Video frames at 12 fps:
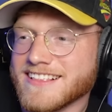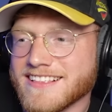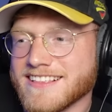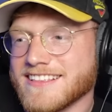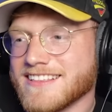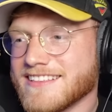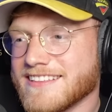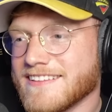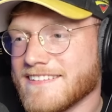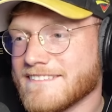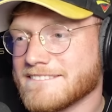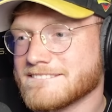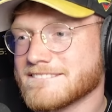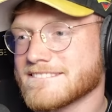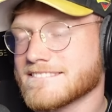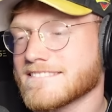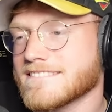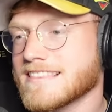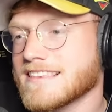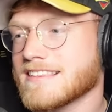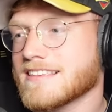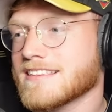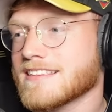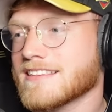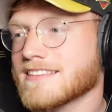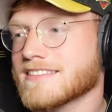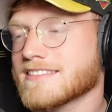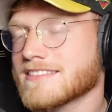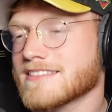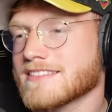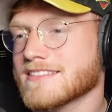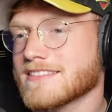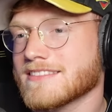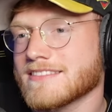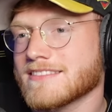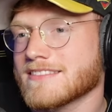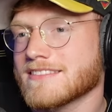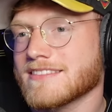(silent)